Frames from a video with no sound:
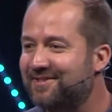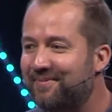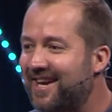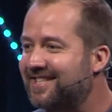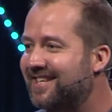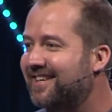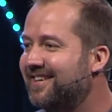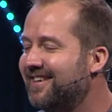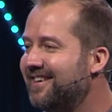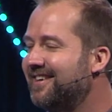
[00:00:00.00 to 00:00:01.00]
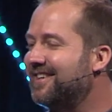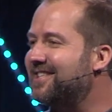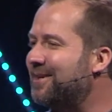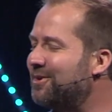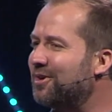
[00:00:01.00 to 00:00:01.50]
It's amazing.
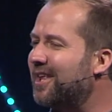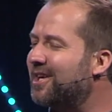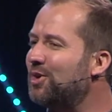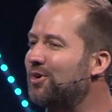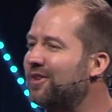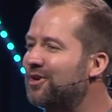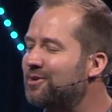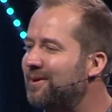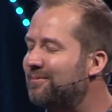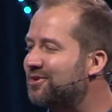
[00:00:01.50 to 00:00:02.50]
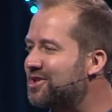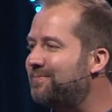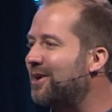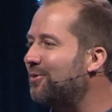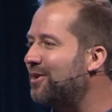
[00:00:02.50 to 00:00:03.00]
Some of you are like, who are those people?
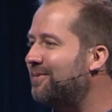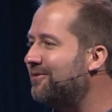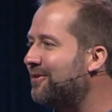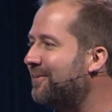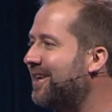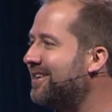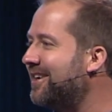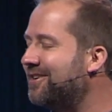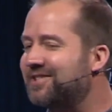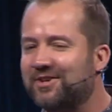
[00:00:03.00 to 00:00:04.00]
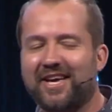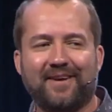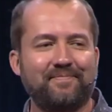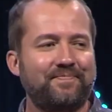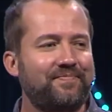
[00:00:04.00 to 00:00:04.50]
Just bear with me for a minute, you know? It's
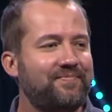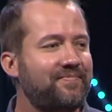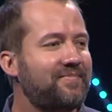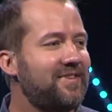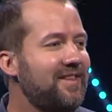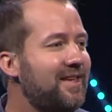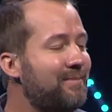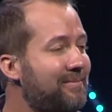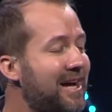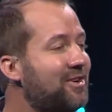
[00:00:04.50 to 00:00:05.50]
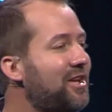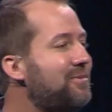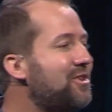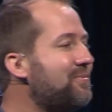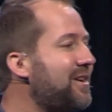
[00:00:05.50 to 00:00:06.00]
okay. But Michael
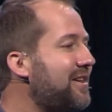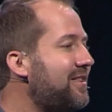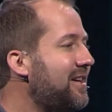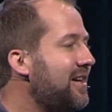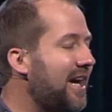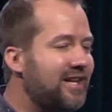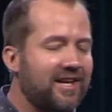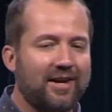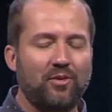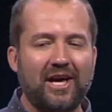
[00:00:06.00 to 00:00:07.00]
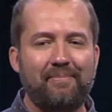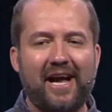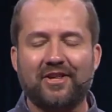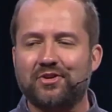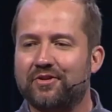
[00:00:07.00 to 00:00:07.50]
W. Smith, and again, we got
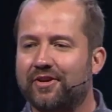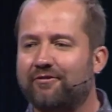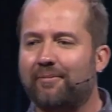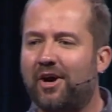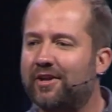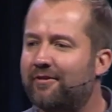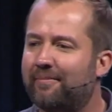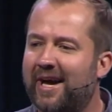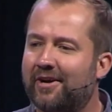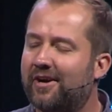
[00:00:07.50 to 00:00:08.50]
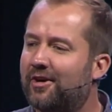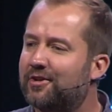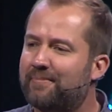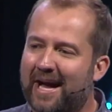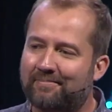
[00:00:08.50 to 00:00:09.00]
pastors that are from all different
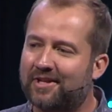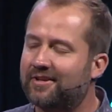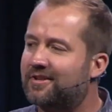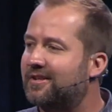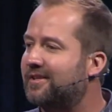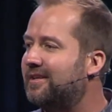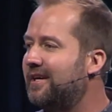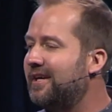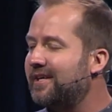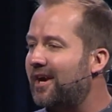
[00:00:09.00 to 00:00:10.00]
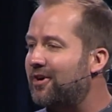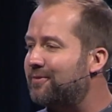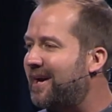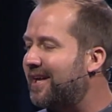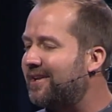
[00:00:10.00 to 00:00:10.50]
backgrounds, Baptists and
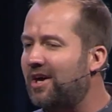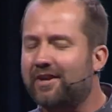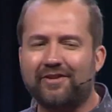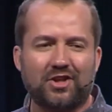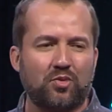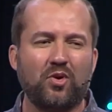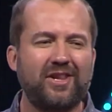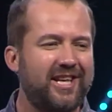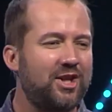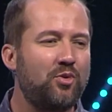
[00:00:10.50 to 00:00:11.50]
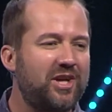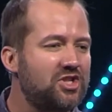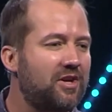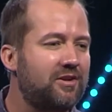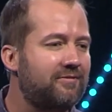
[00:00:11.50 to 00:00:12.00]
charismatic. None of us really knew
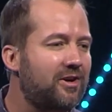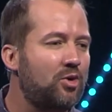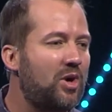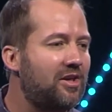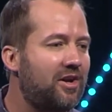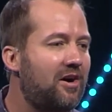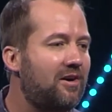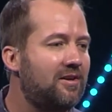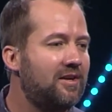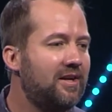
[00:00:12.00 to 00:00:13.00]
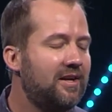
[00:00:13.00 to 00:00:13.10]
each other very well at all.